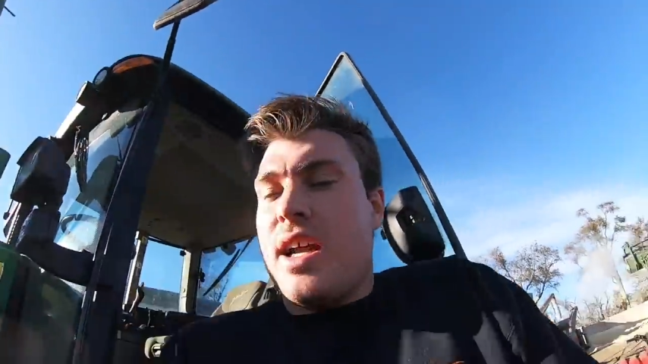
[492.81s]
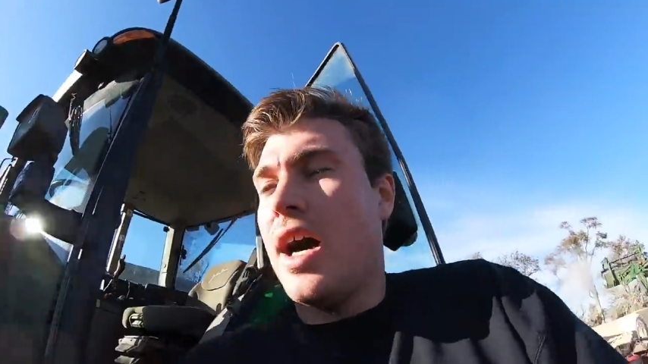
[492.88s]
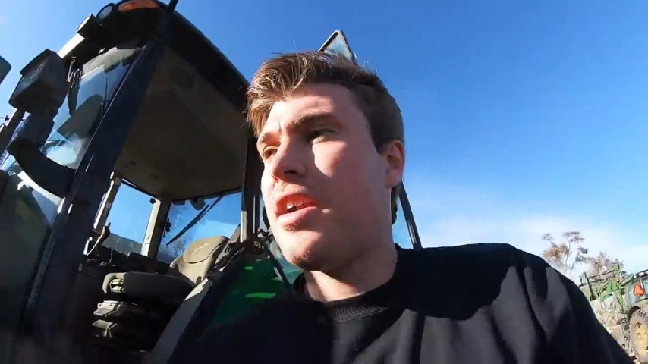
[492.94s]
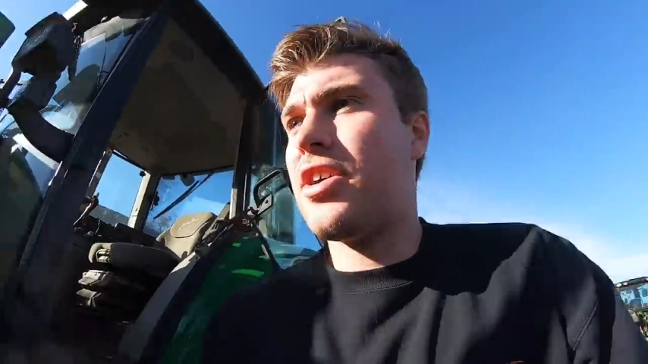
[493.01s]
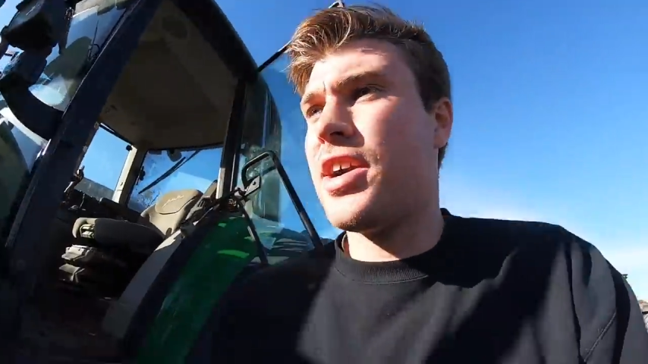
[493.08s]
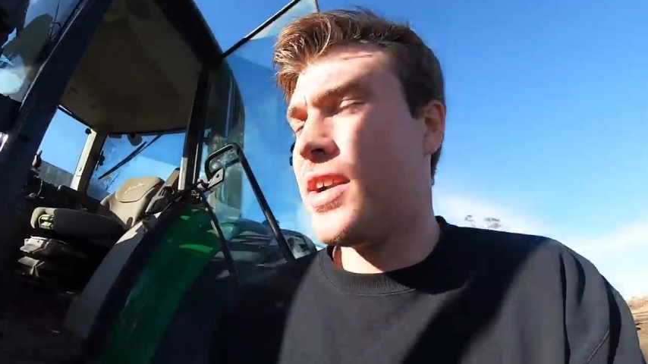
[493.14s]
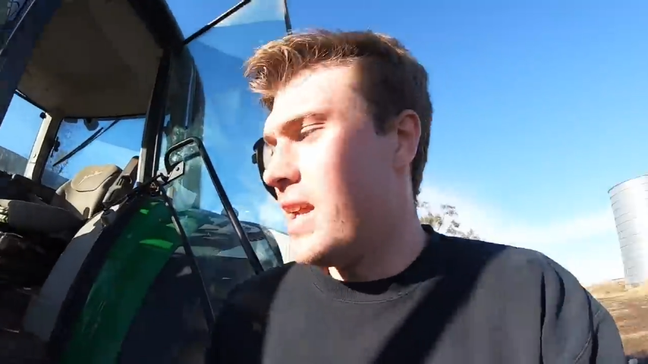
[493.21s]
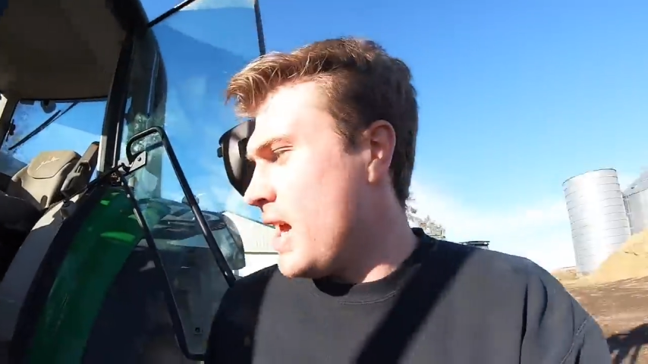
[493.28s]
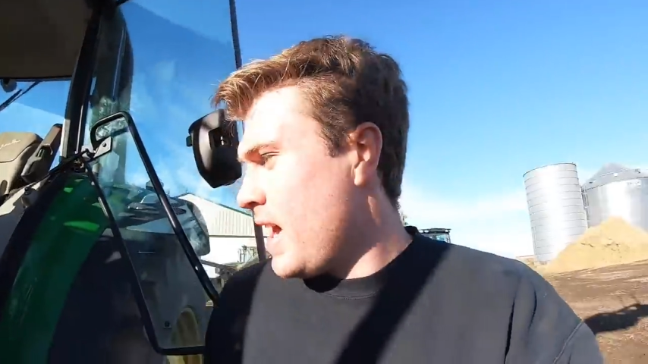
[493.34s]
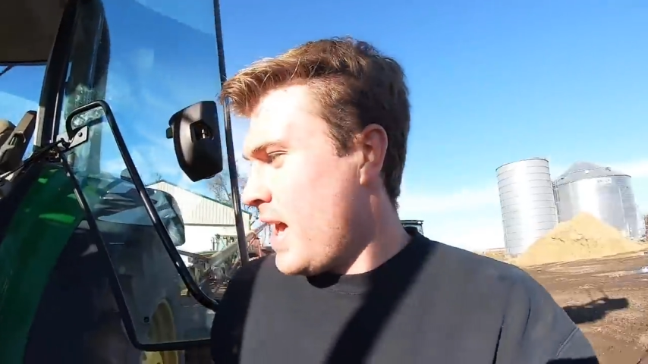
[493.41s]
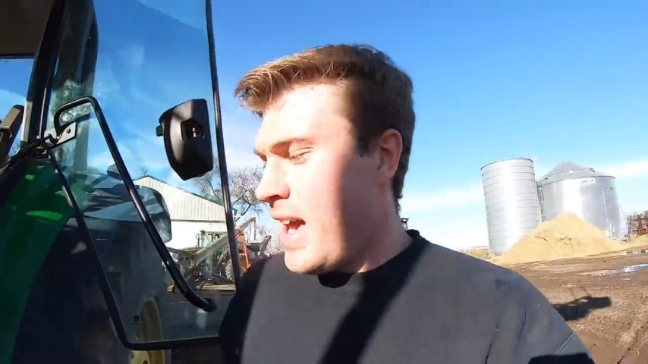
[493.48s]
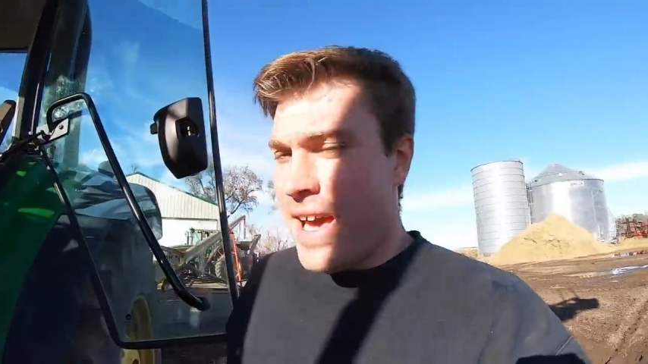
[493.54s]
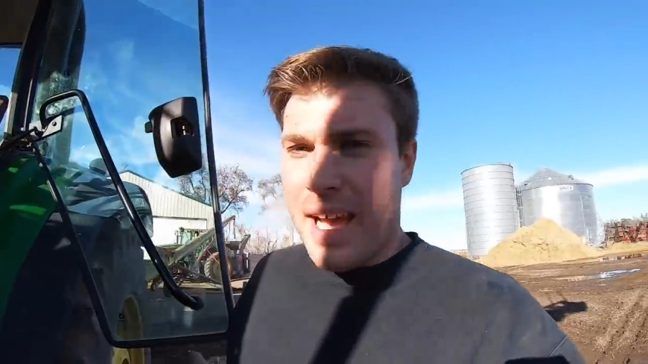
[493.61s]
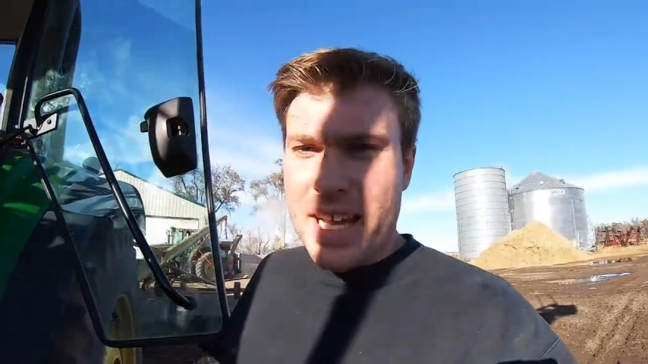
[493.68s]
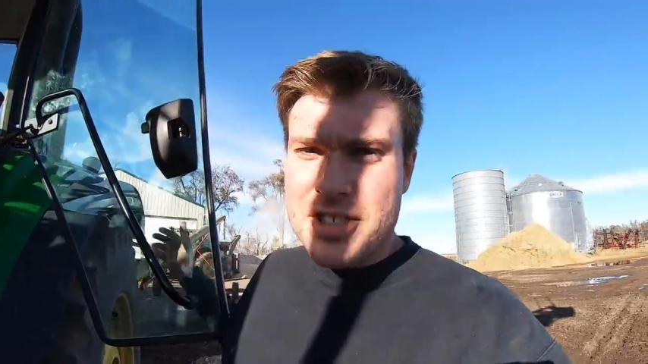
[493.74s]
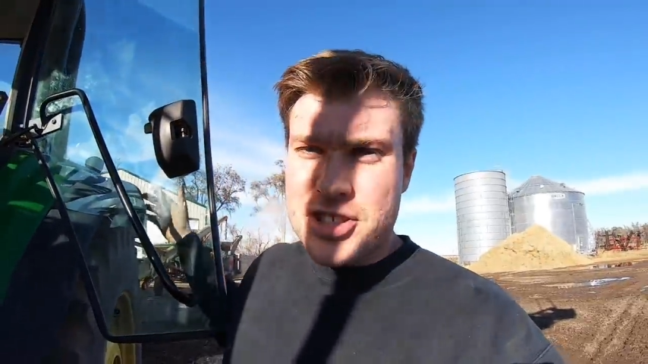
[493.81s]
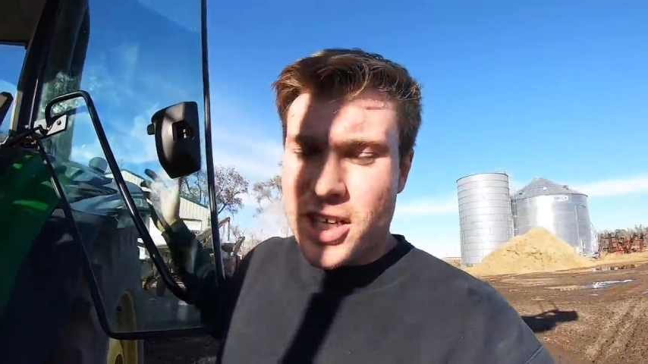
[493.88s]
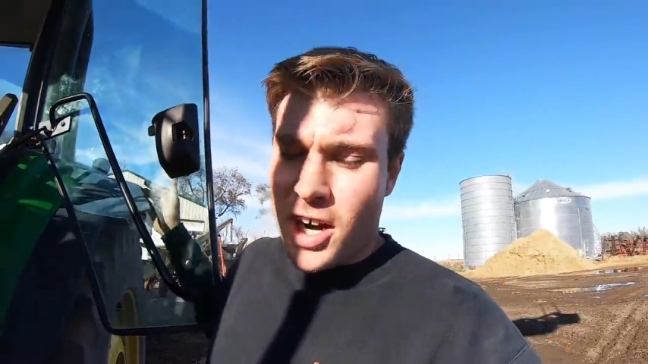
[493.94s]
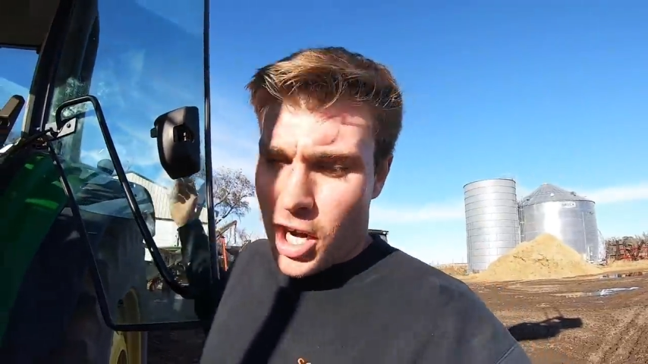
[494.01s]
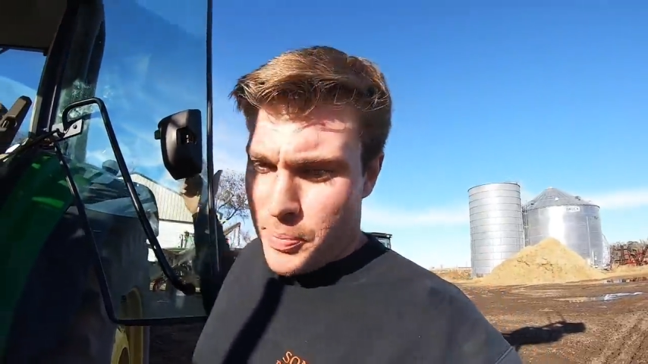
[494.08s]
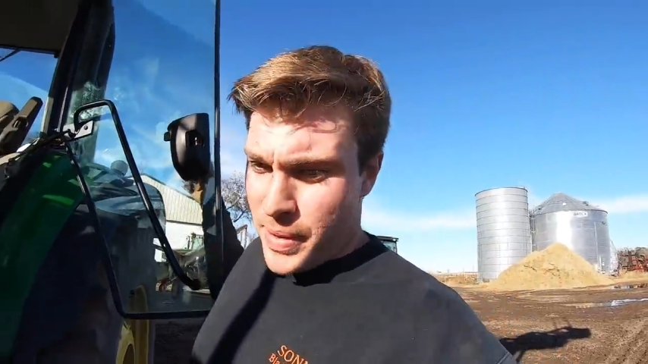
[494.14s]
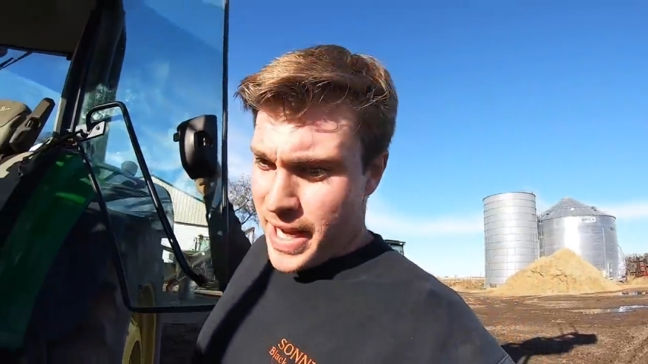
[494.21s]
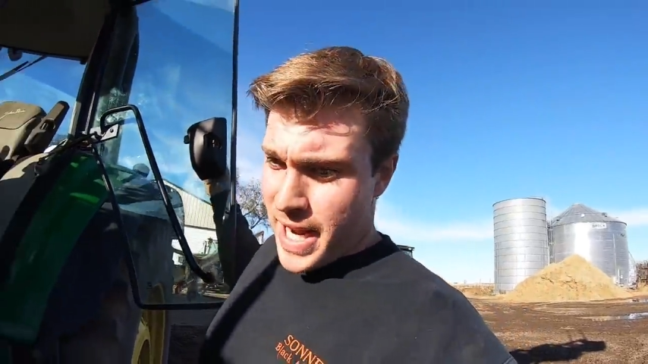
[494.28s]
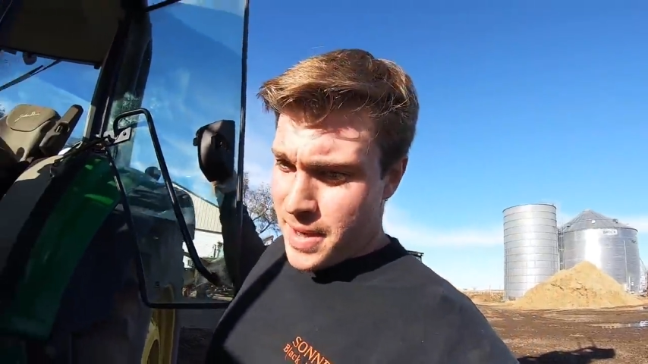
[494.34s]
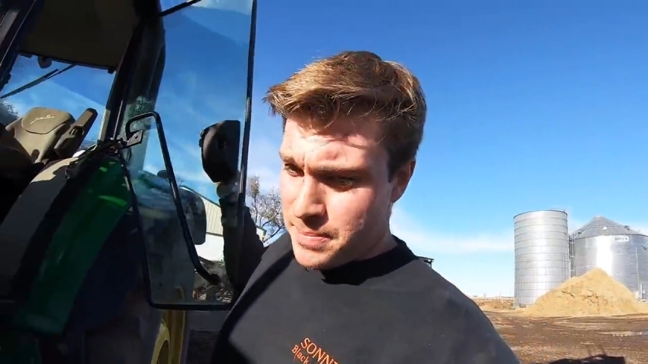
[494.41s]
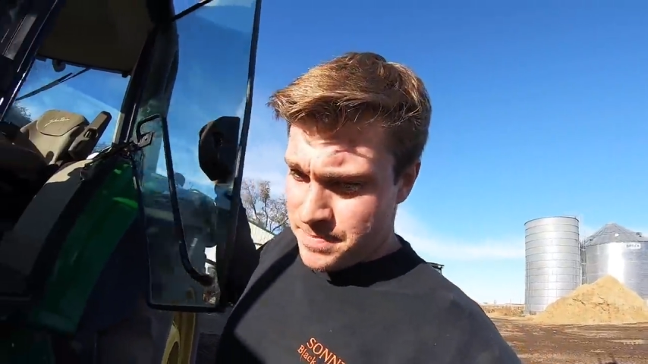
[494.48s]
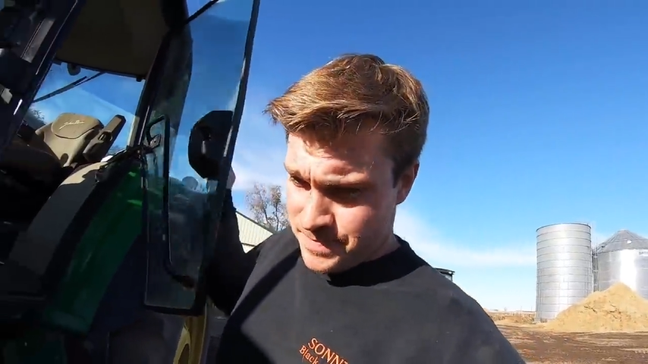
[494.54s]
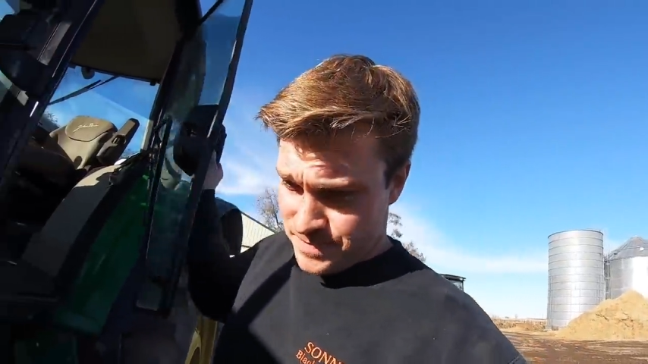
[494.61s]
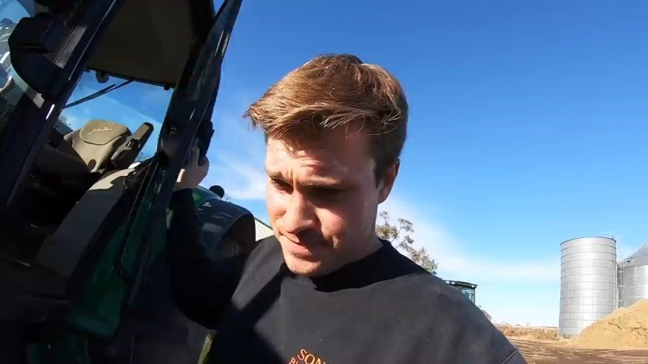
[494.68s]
hundred engine R P M,